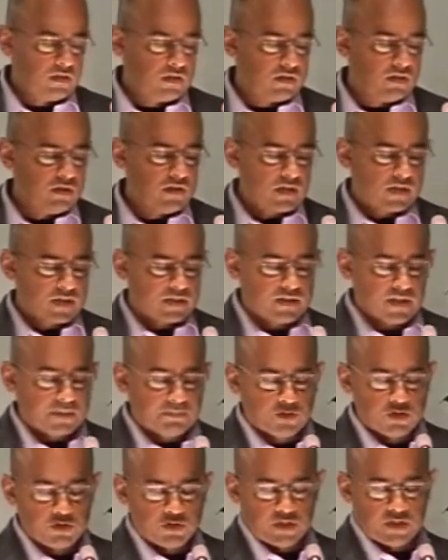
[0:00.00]
The third
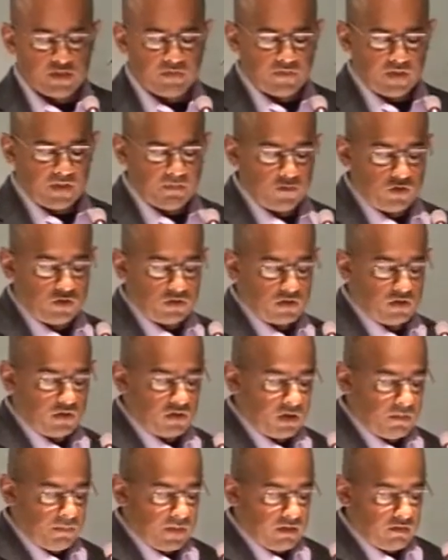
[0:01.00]
conceptual shift I'm going to
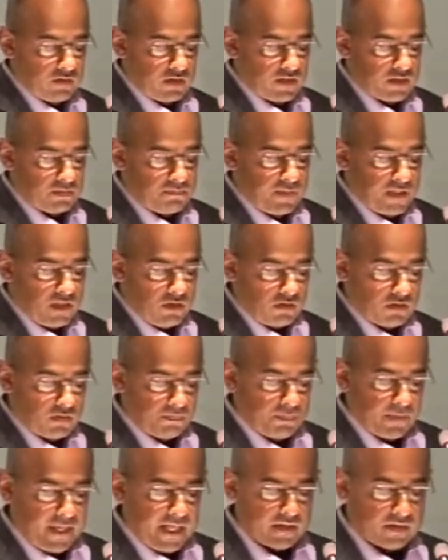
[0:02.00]
talk about is
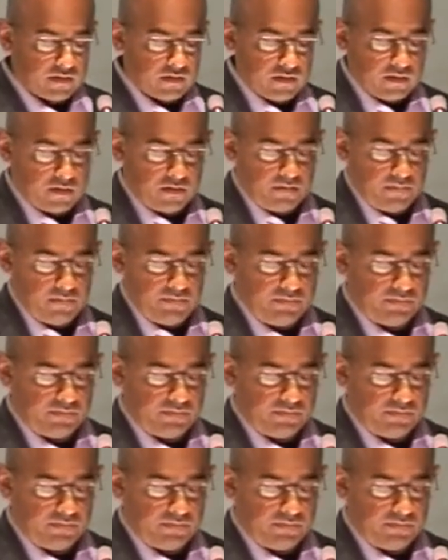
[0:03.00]
beyond practice.